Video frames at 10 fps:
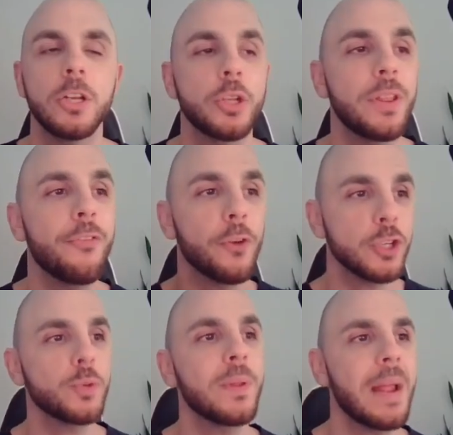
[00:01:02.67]
So the
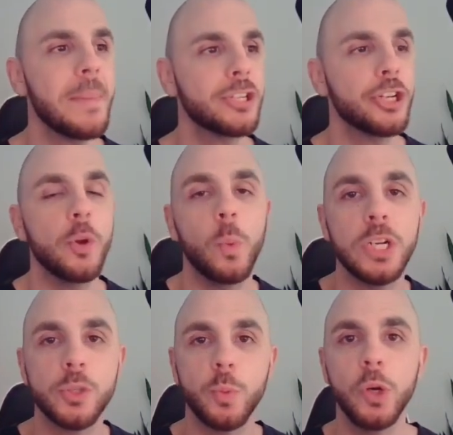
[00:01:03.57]
first one I mentioned
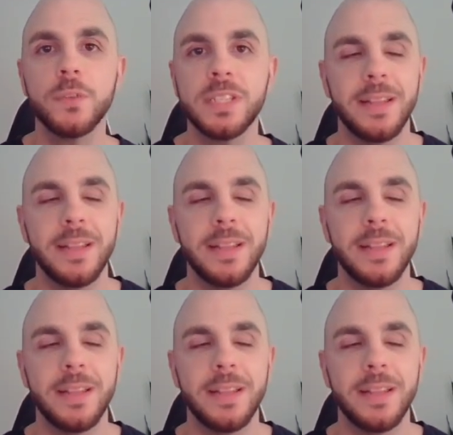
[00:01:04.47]
was Wulfz.